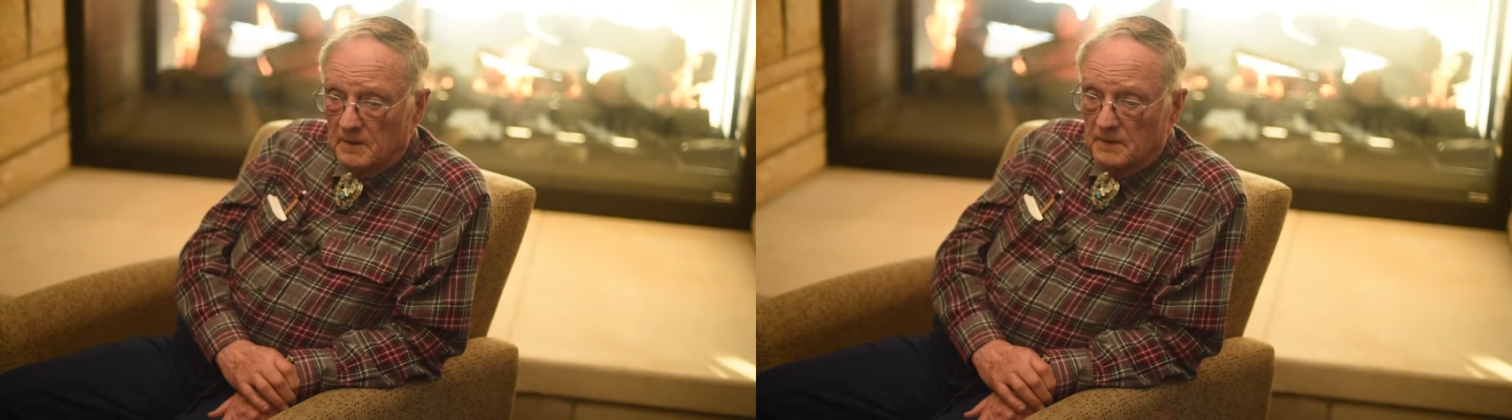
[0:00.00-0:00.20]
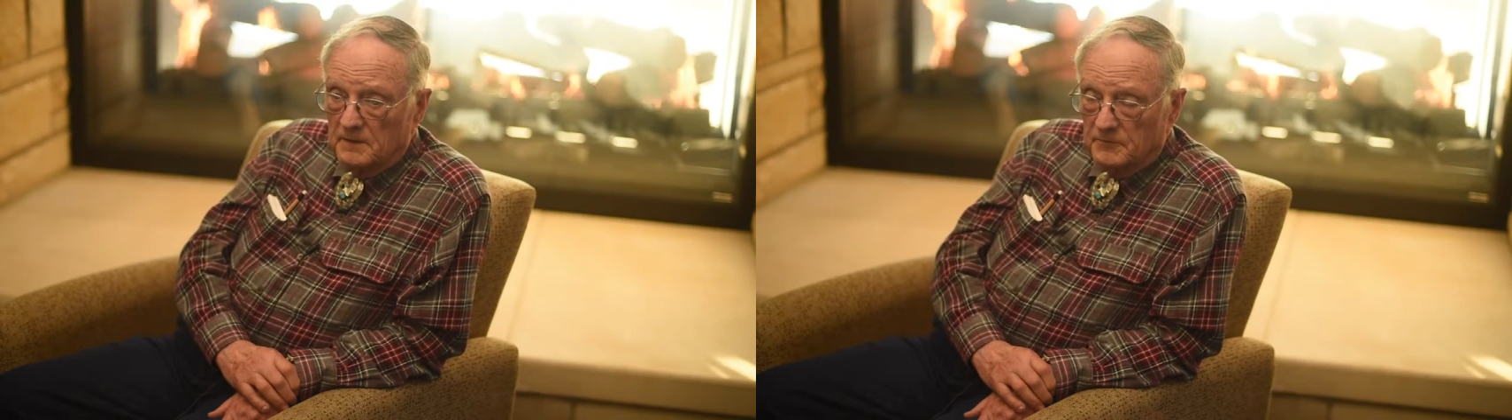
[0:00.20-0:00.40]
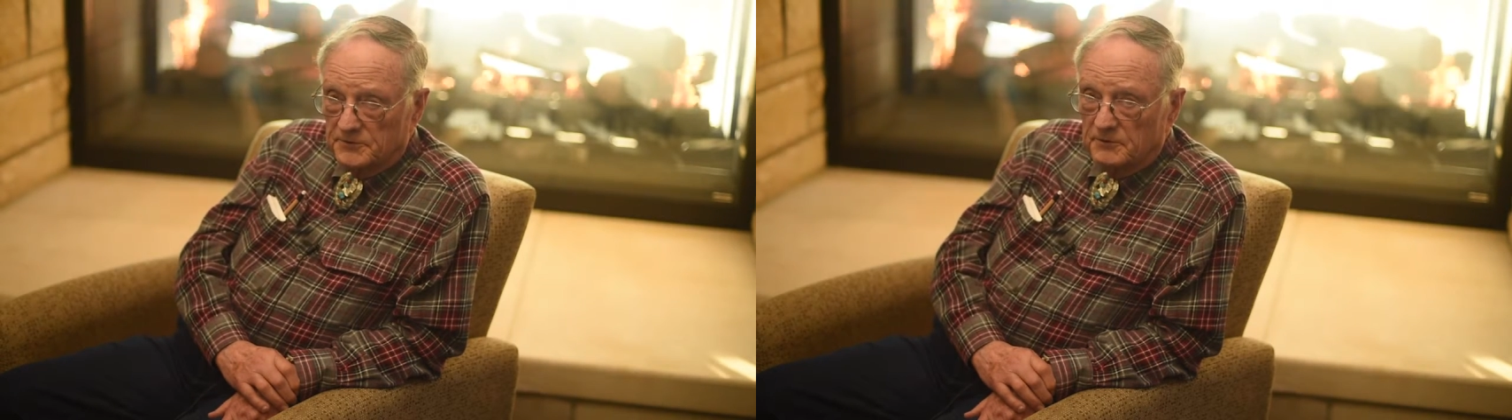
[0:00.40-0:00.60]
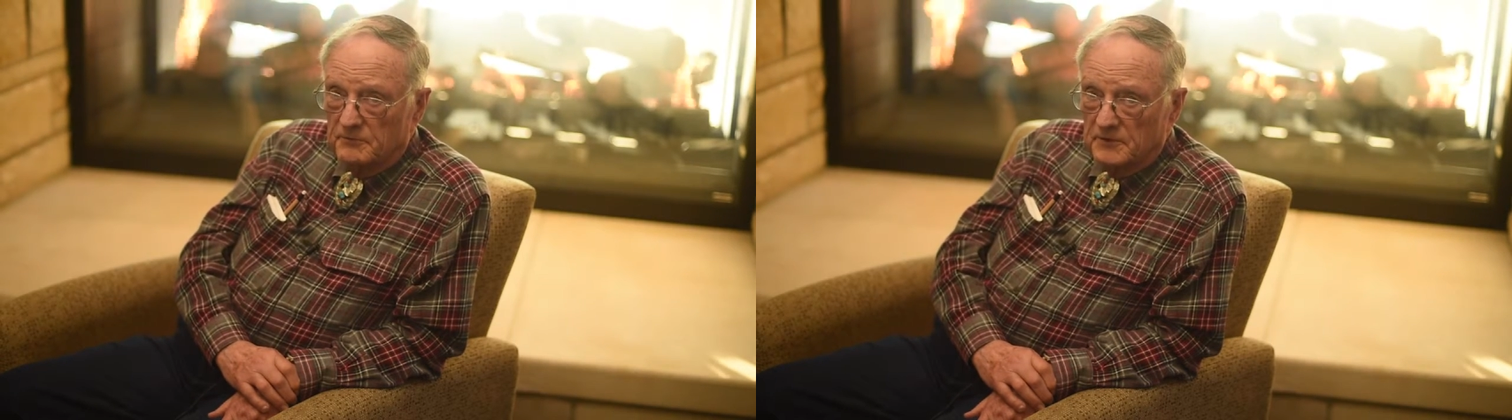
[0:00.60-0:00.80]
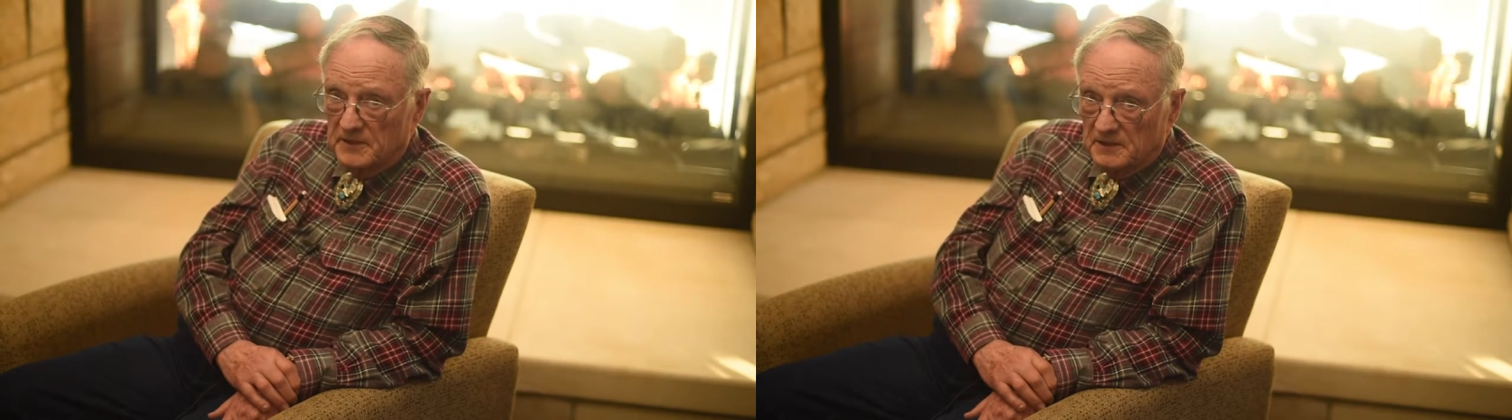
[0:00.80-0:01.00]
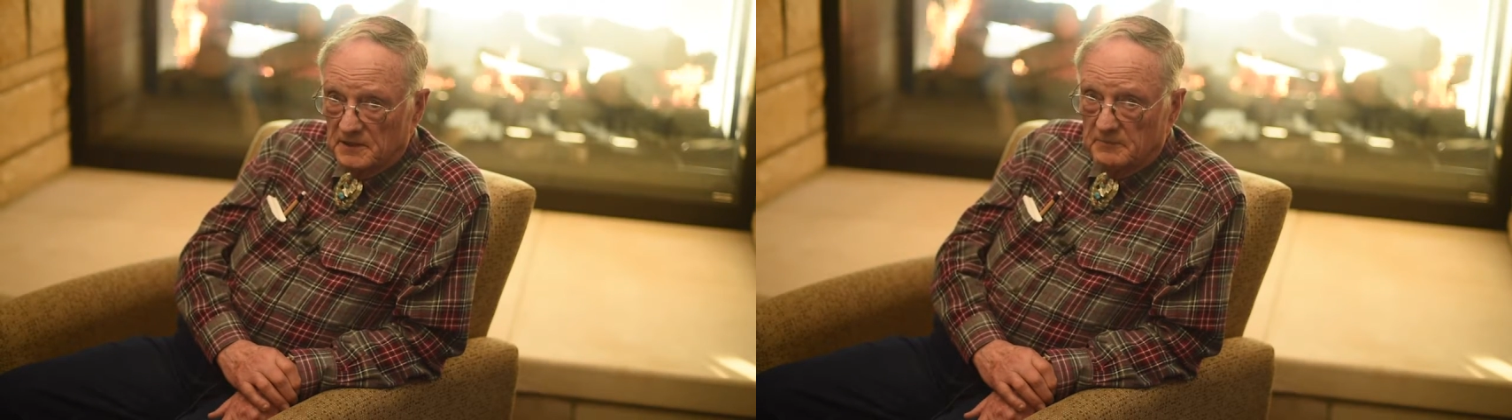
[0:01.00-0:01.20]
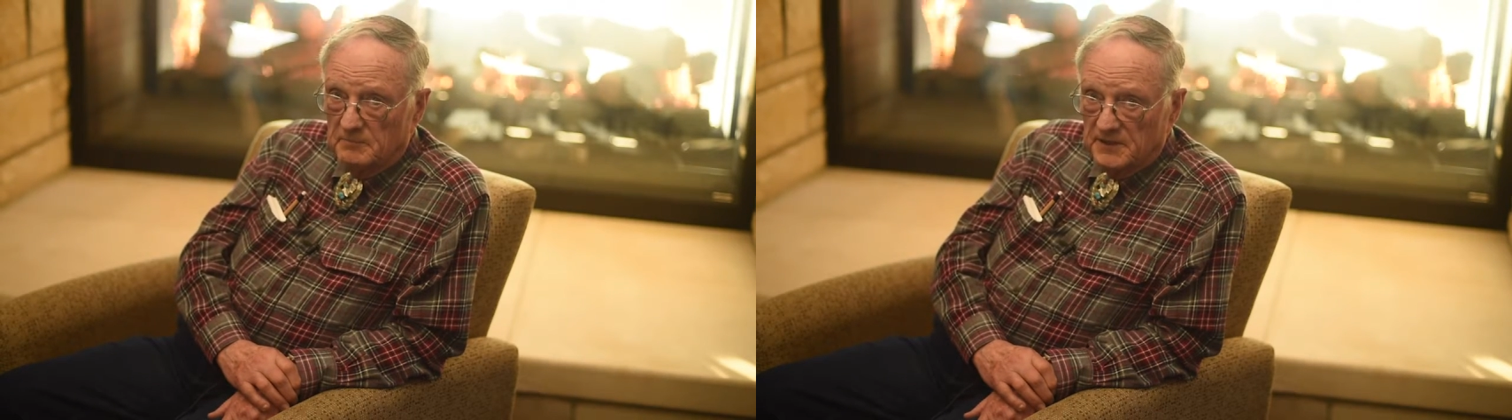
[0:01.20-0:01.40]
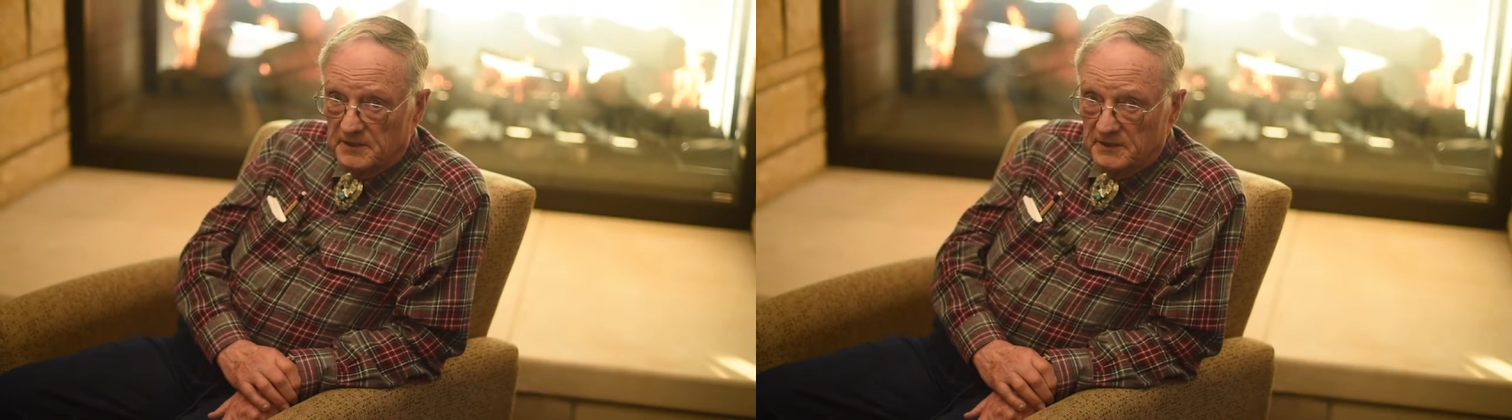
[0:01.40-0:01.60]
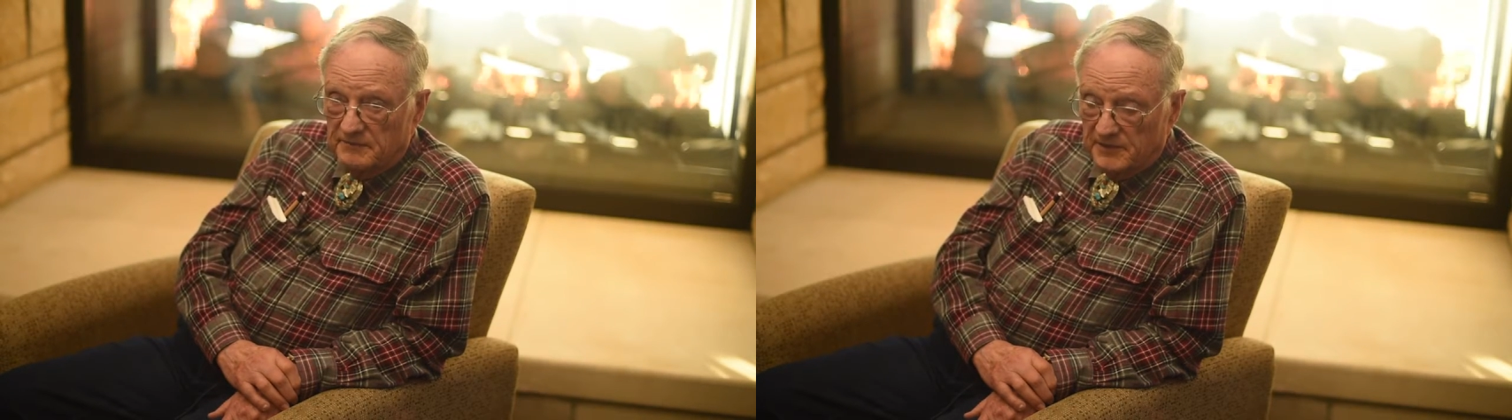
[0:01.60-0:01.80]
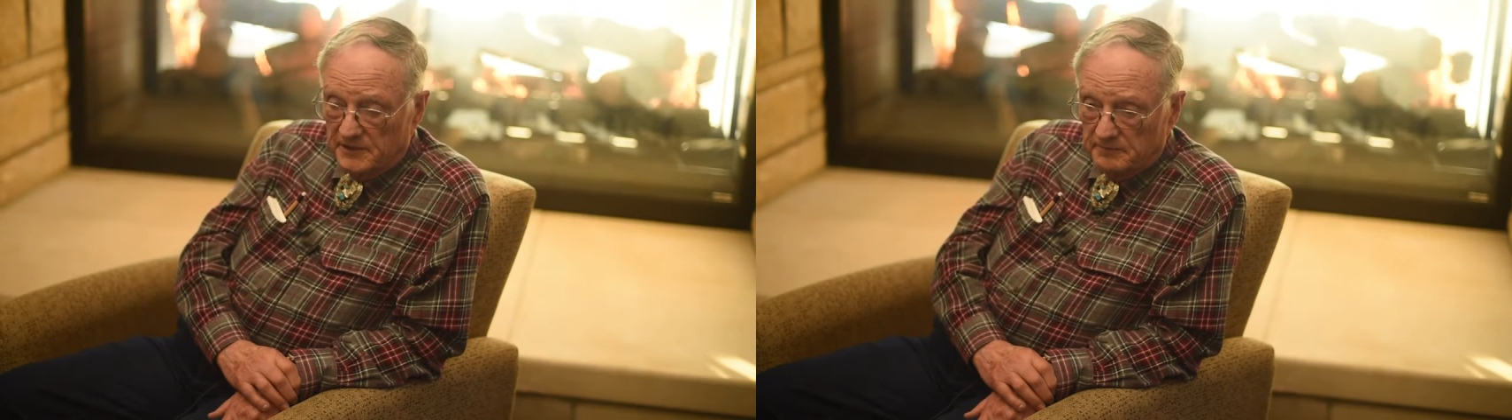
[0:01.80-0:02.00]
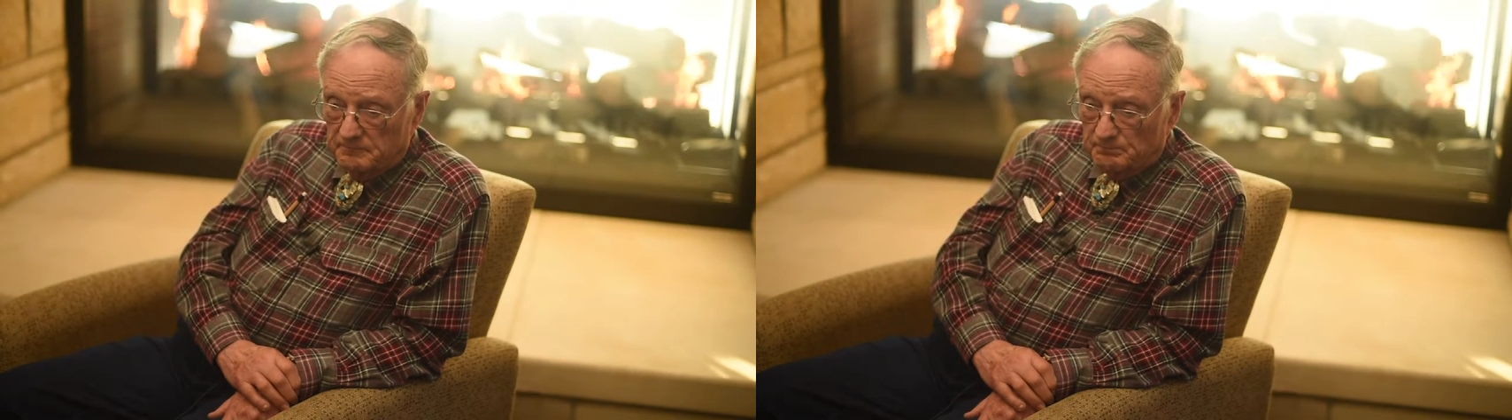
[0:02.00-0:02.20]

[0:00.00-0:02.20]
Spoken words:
That was a really big event.